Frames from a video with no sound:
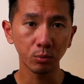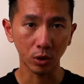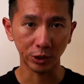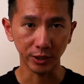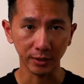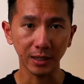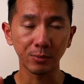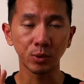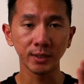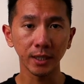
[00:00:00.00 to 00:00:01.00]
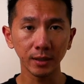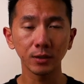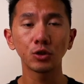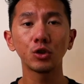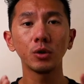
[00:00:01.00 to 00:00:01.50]
project that I presented
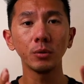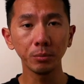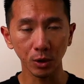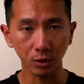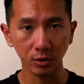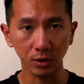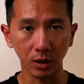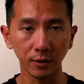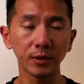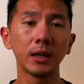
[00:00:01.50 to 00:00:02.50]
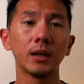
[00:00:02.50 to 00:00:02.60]
to MuleSoft,